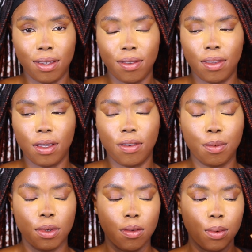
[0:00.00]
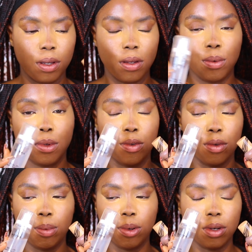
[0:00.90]
At this stage, I'm going to go in with
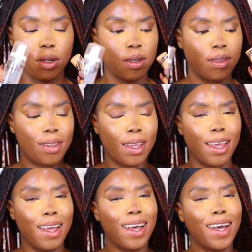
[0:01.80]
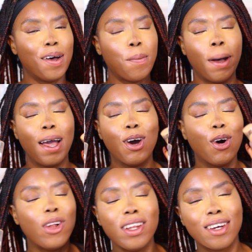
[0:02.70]
two products. My
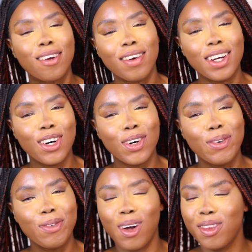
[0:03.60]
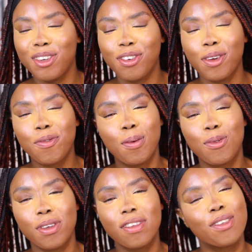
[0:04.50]
Holy Grail foundation from
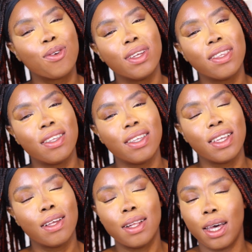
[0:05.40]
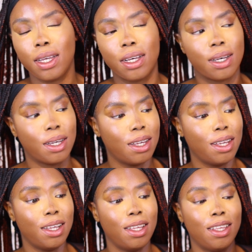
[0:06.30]
2020. Like
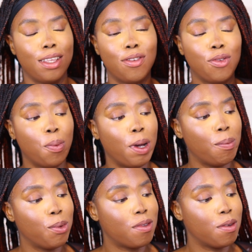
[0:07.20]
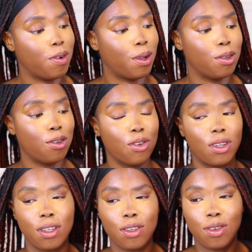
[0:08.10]
this Nuban Beauty
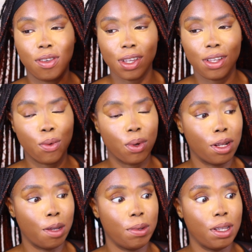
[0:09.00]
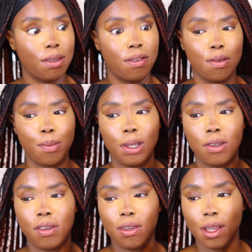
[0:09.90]
foundation in the shade Queen Amina. This is my
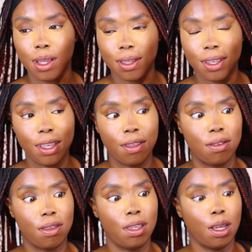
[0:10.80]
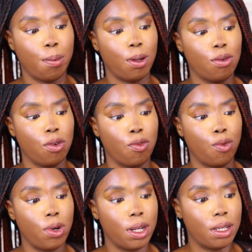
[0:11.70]
shade. It's the amount of
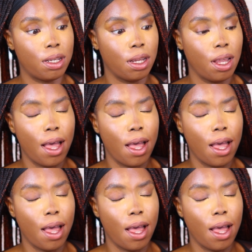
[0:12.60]
red